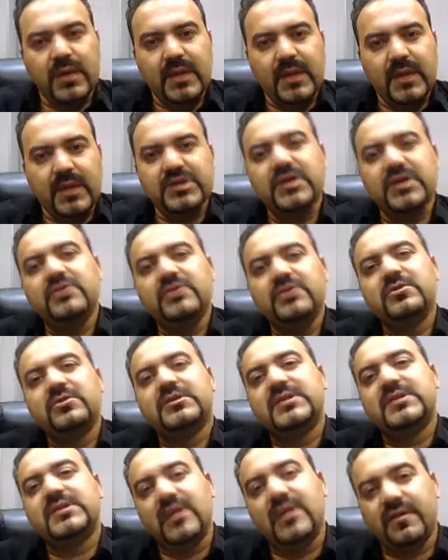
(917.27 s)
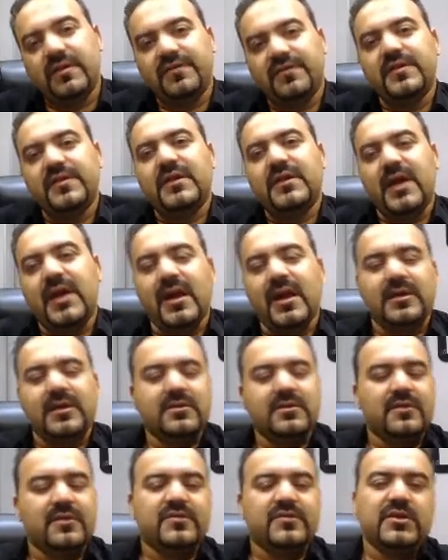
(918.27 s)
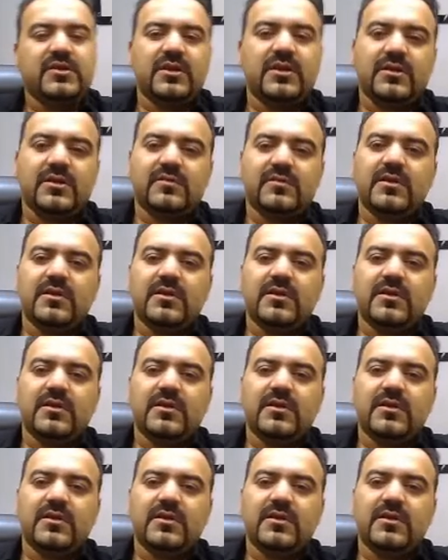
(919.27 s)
and killing yourself in the act of killing